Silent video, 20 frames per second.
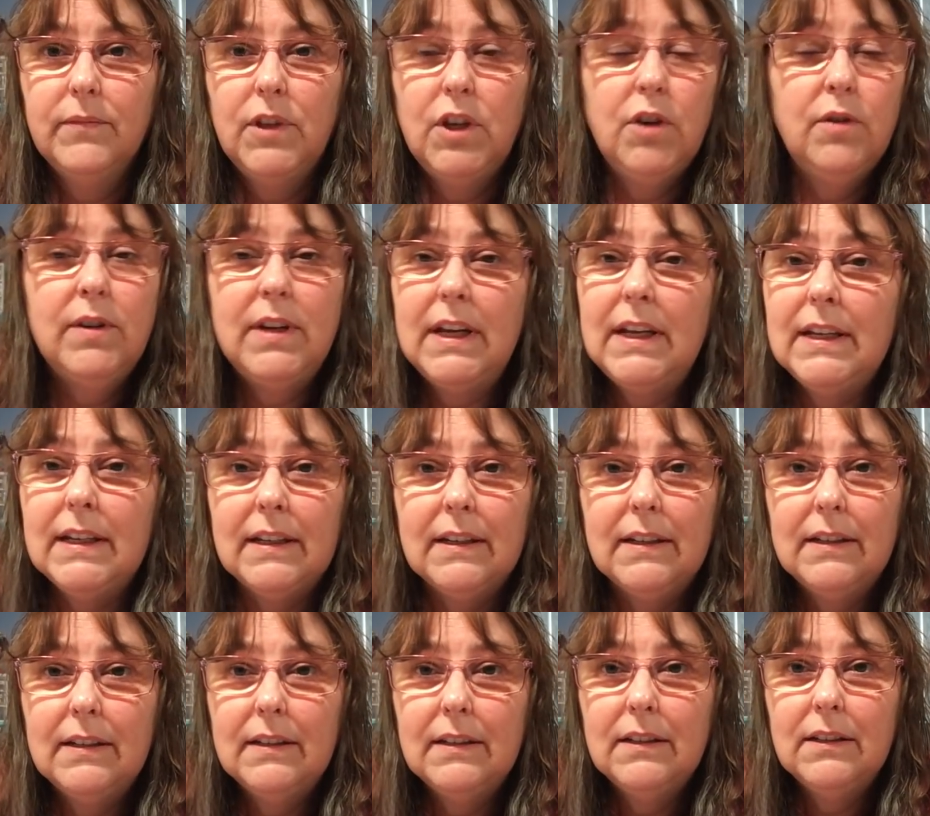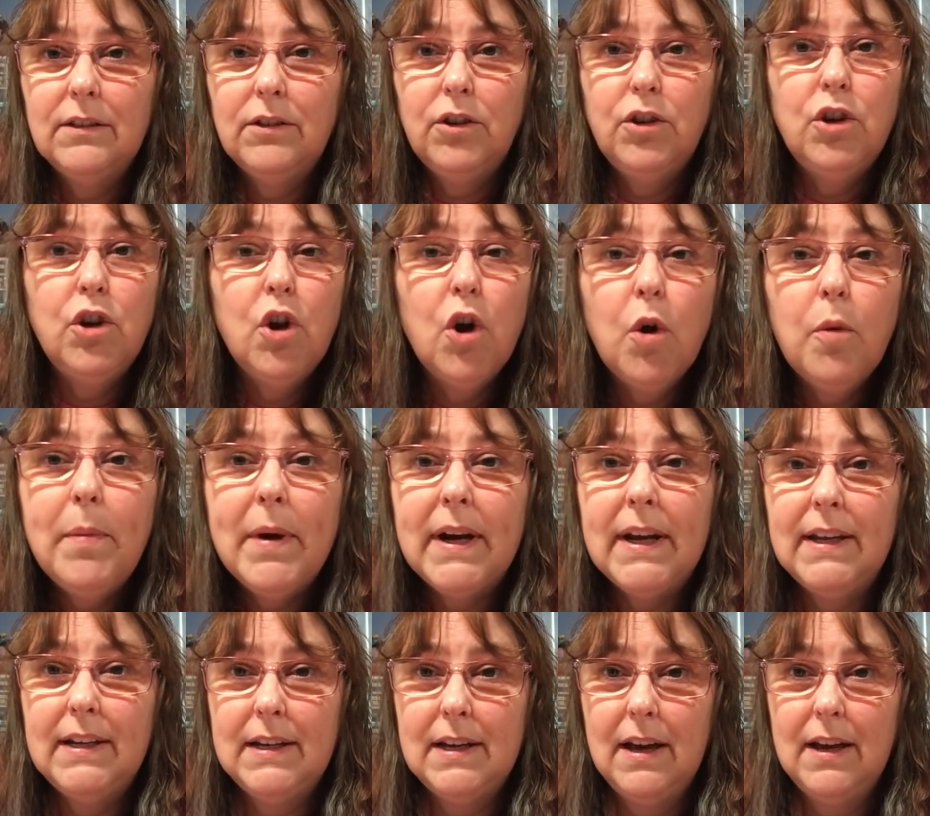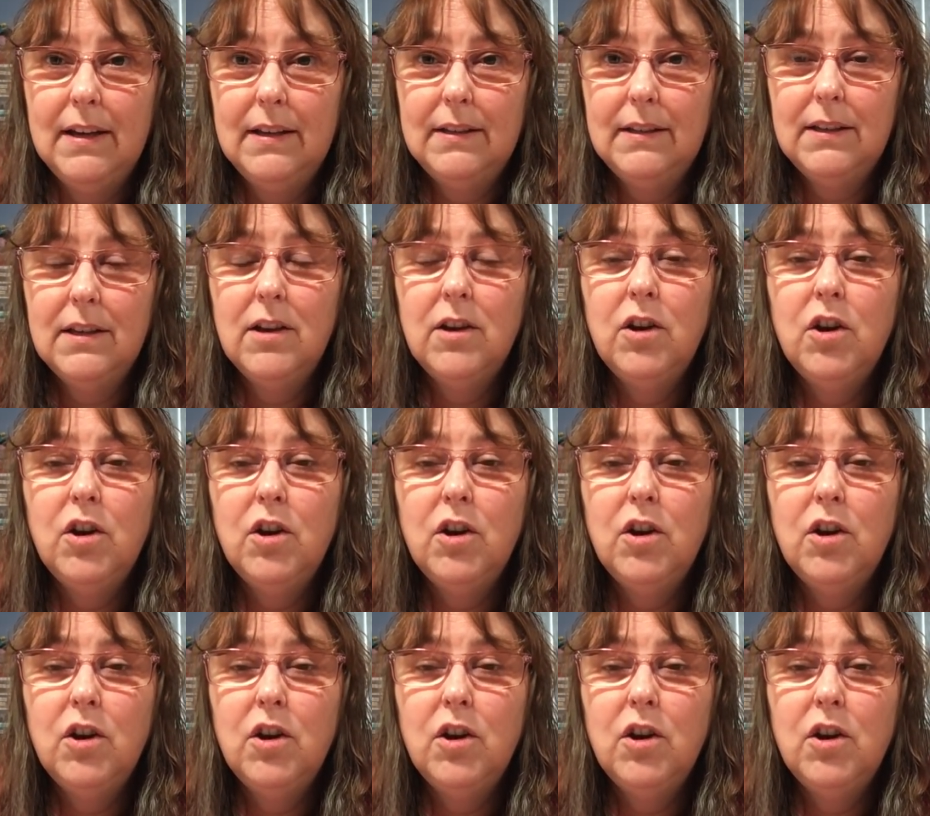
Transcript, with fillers: You didn't. Nobody does.